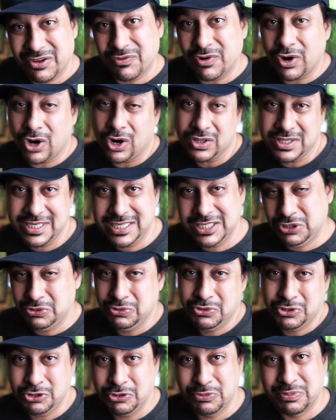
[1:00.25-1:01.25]
are all these
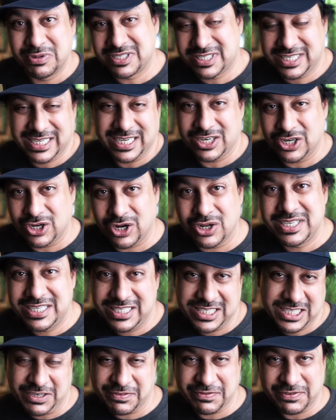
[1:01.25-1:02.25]
YouTubers getting all
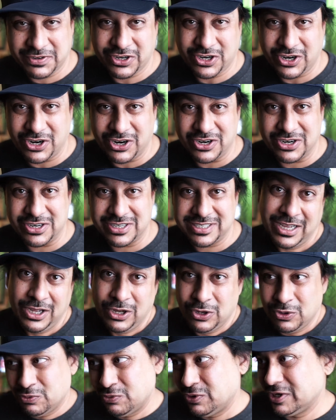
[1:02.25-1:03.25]
these different cars,
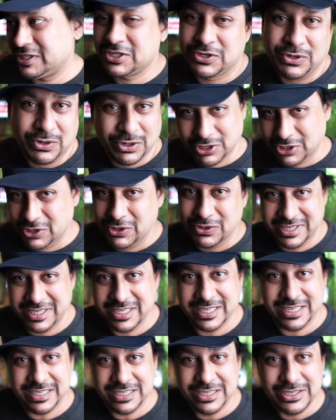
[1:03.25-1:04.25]
what's going on
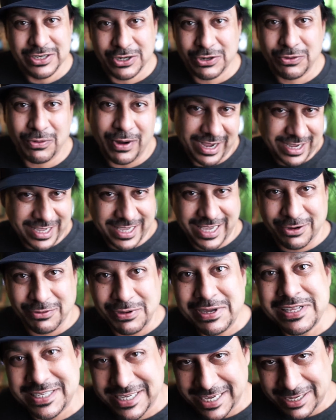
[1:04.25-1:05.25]
here, why can't
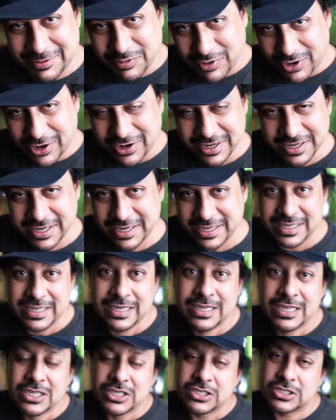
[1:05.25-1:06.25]
we take part in it?
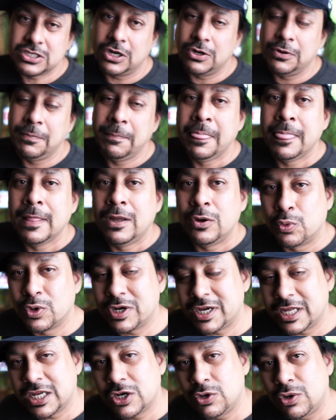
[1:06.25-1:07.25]
So we're
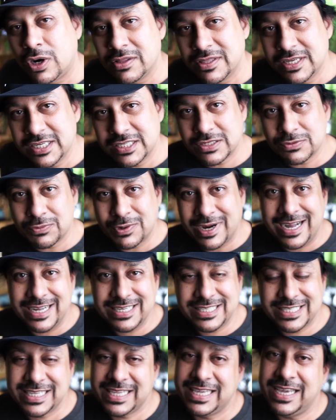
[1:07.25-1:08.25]
going to go on this
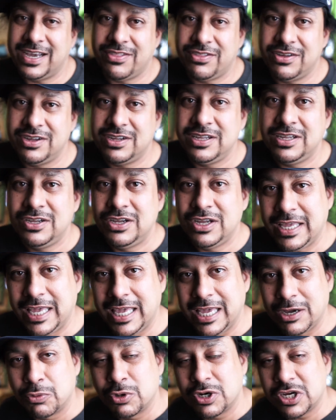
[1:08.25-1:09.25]
ride together,
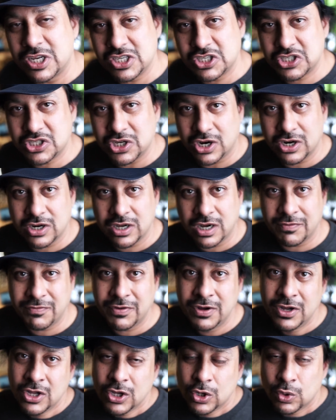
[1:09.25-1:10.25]
and we're going to start
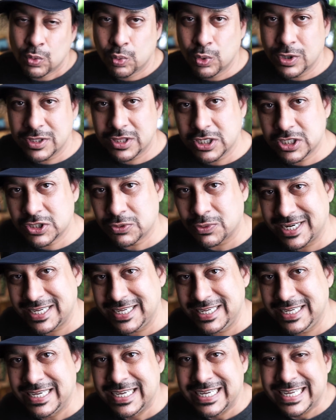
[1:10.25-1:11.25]
off with the
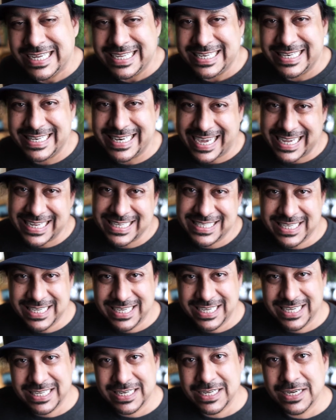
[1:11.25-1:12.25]

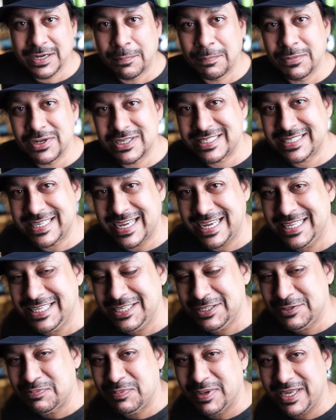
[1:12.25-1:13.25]
2019
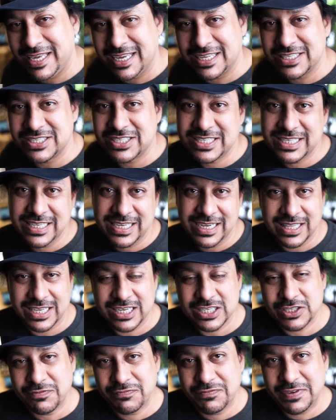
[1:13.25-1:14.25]
Mercedes-Benz
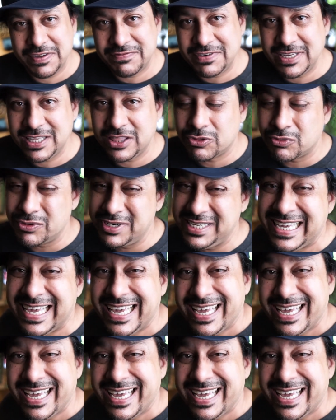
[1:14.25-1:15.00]
CLS 53